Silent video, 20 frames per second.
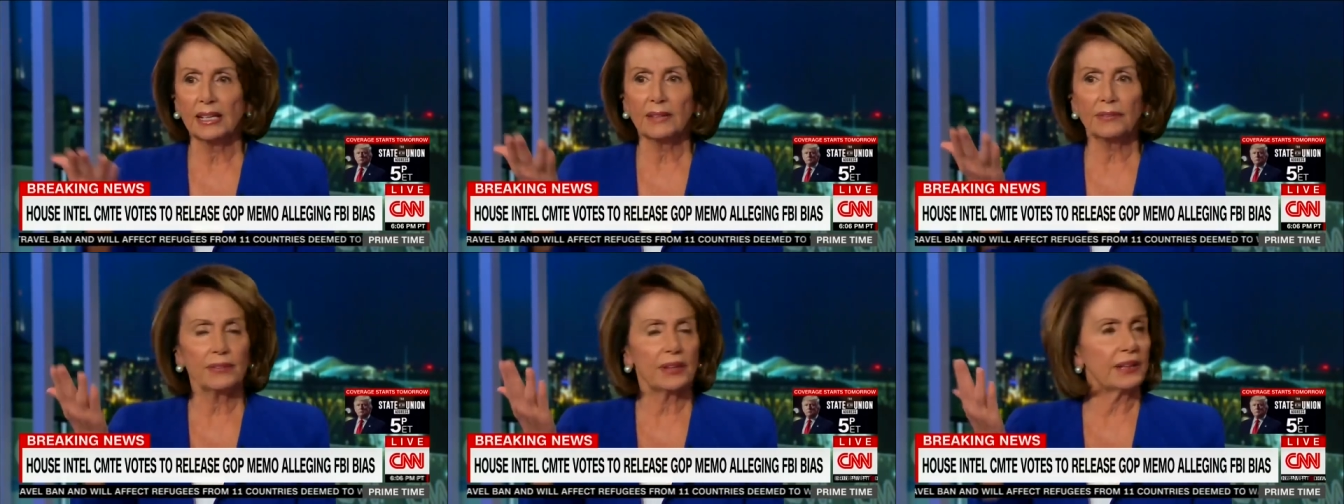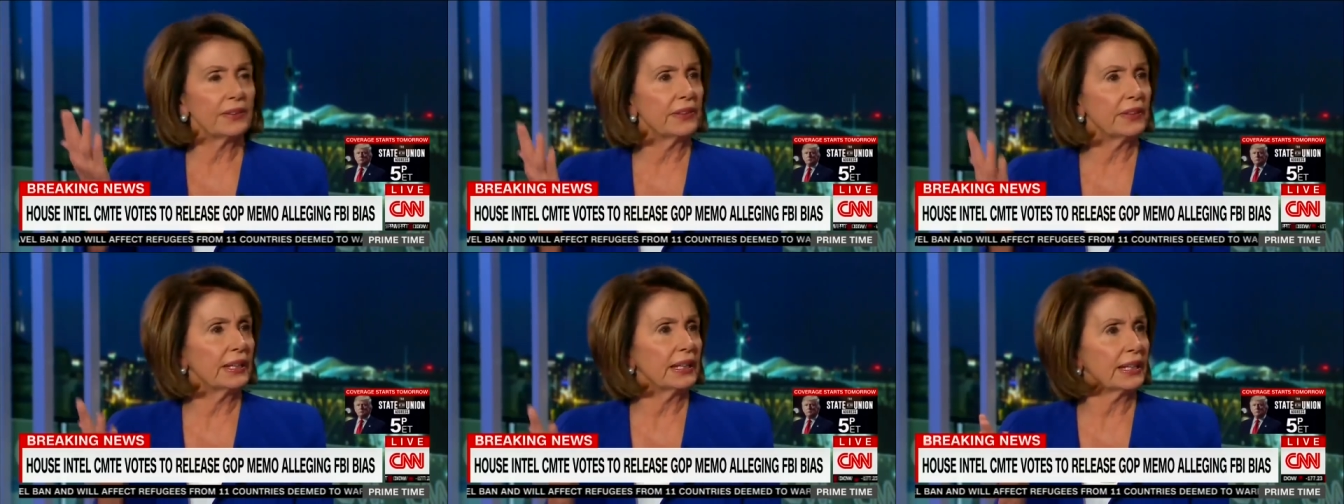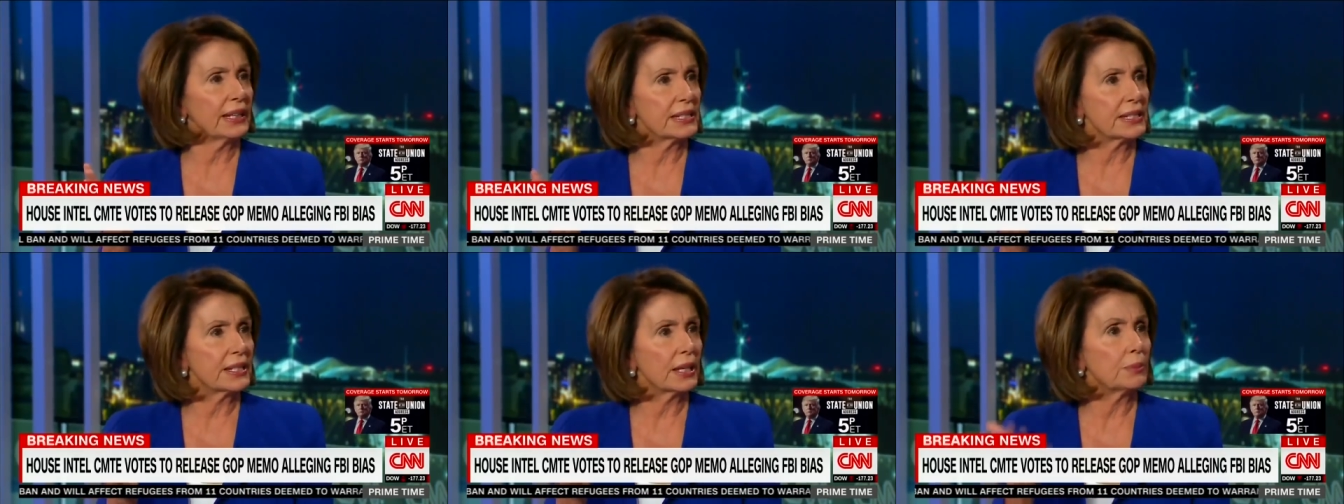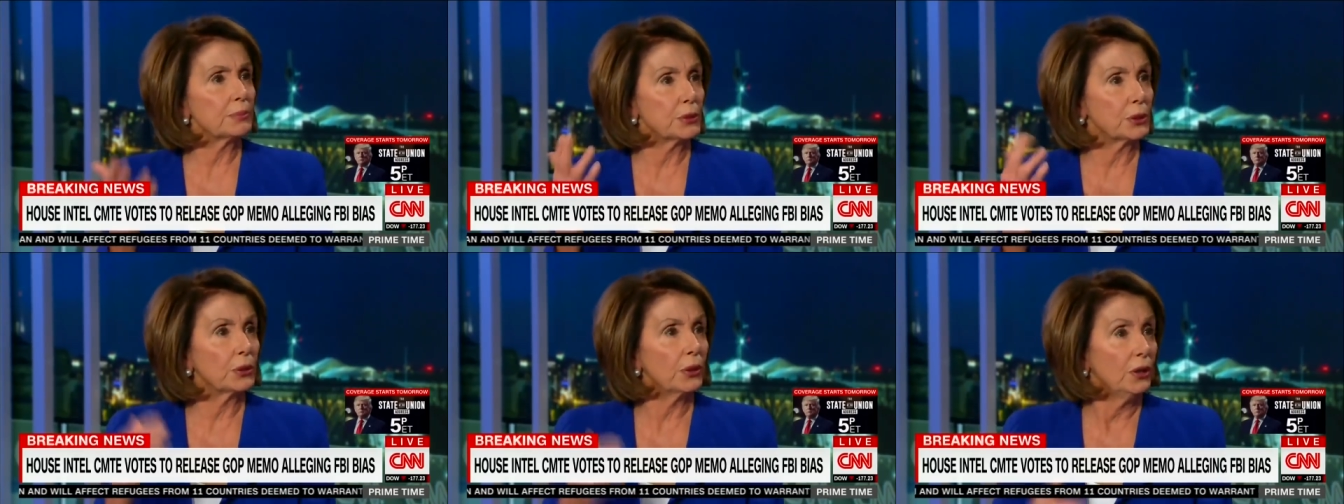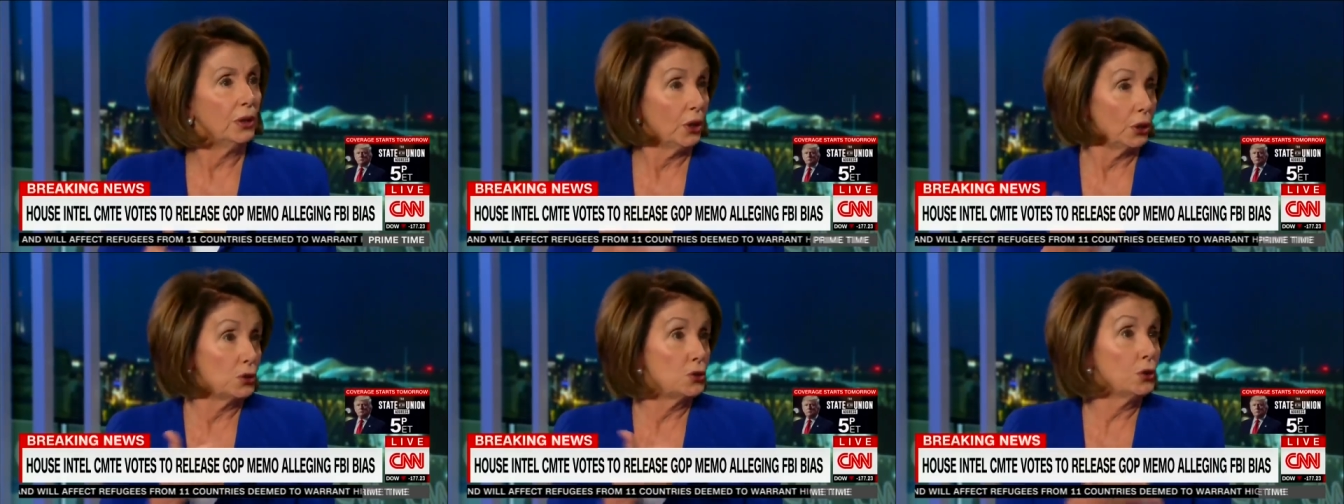if they think it's up
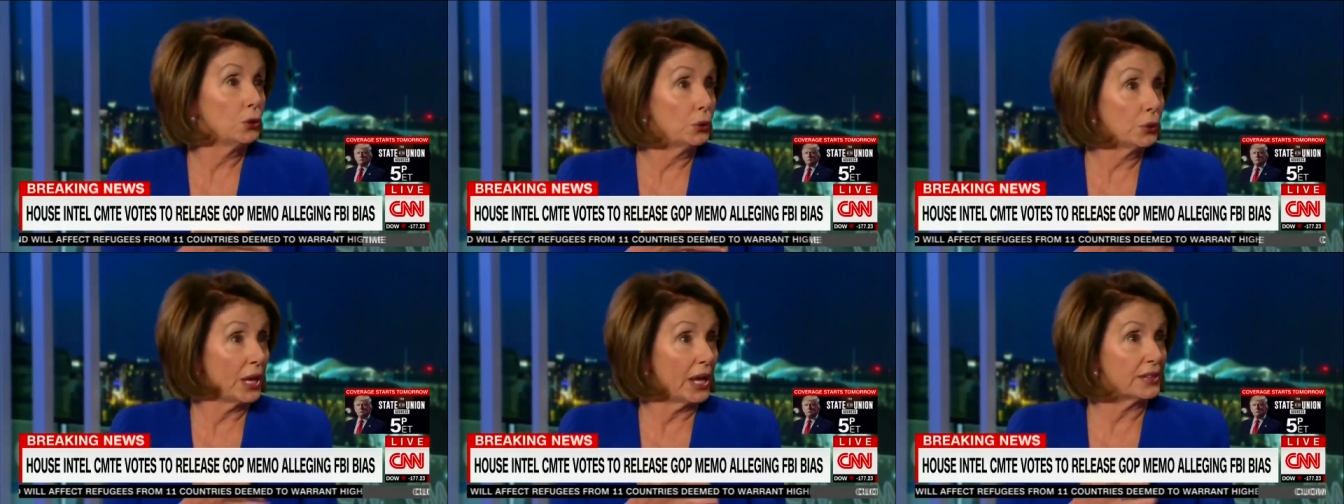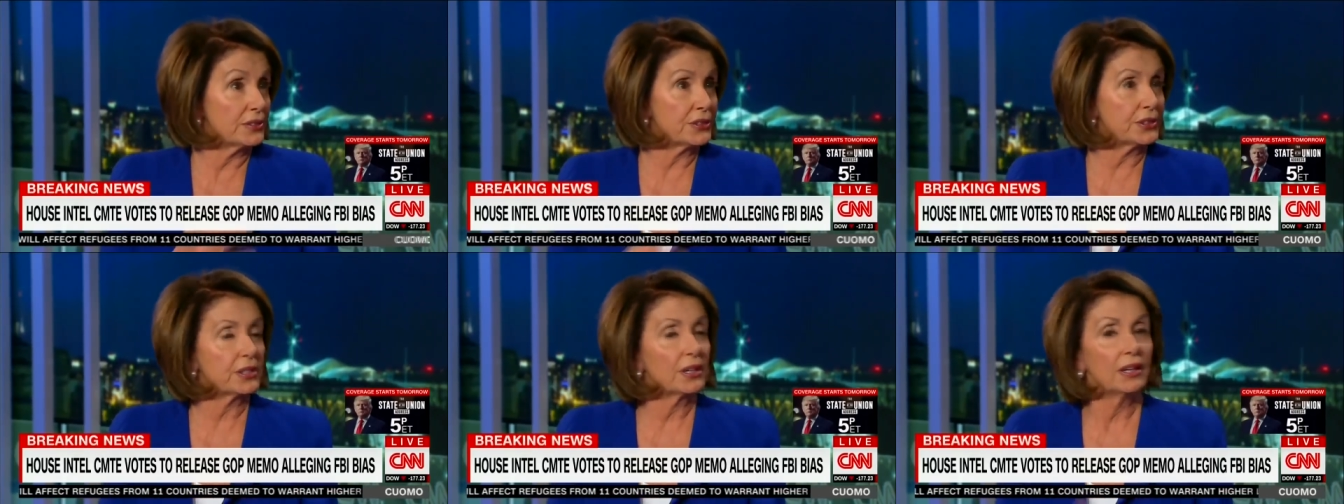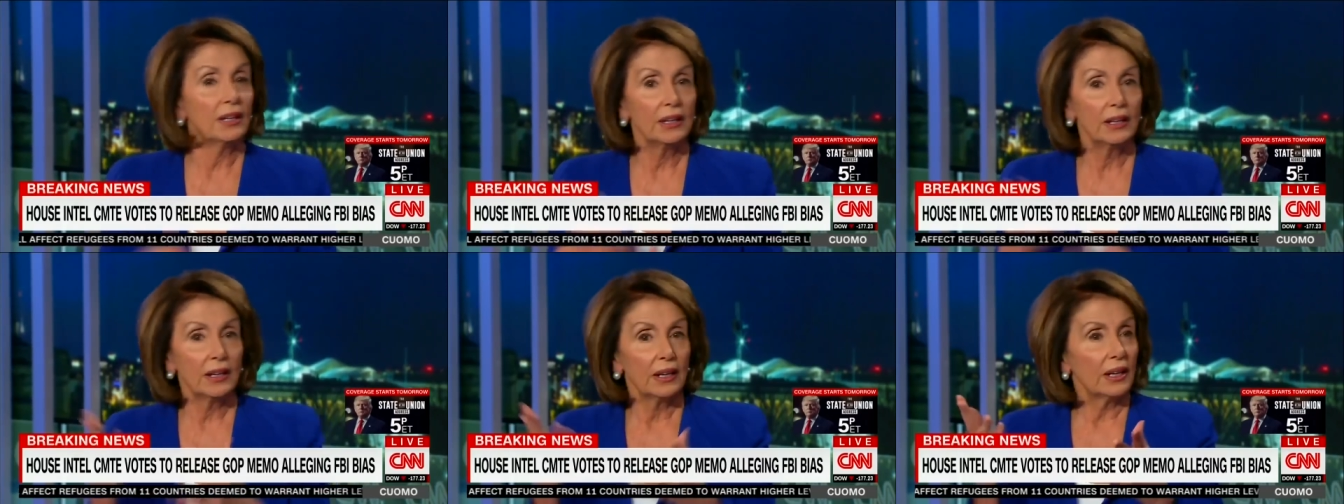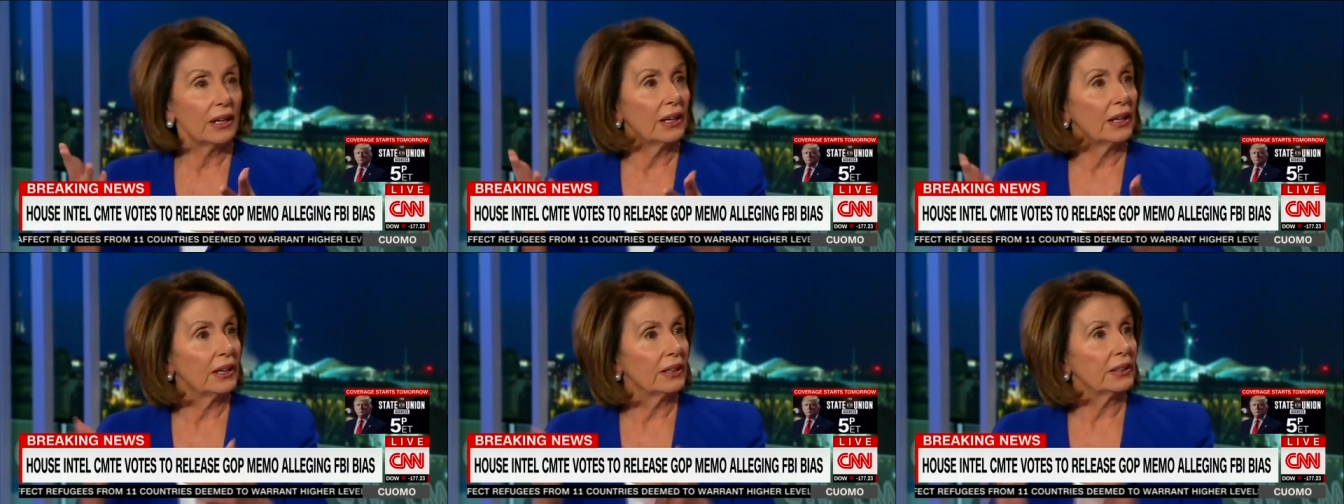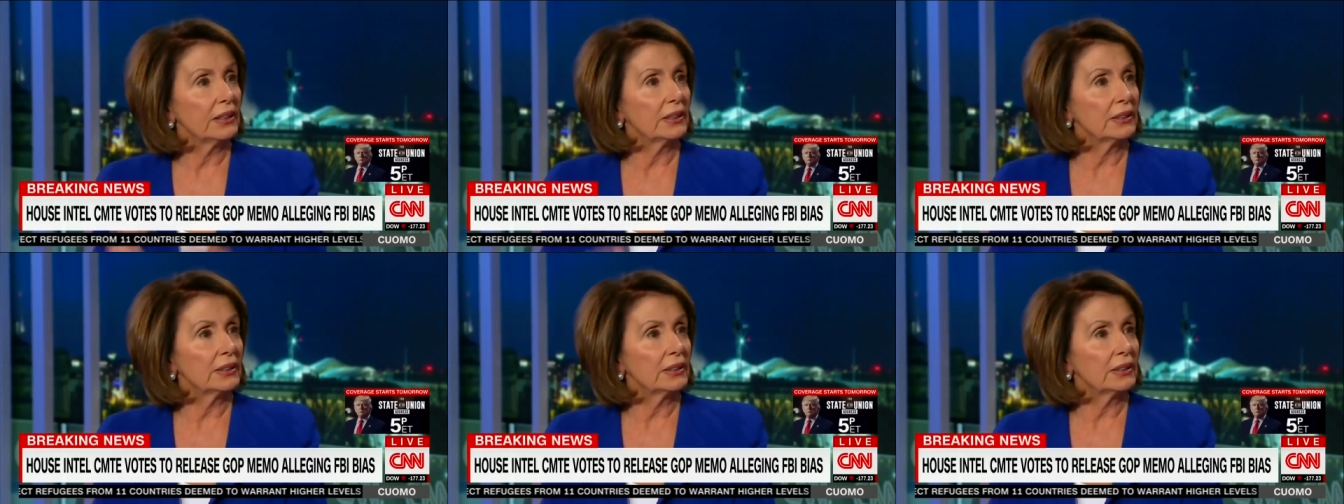to Nunes uh,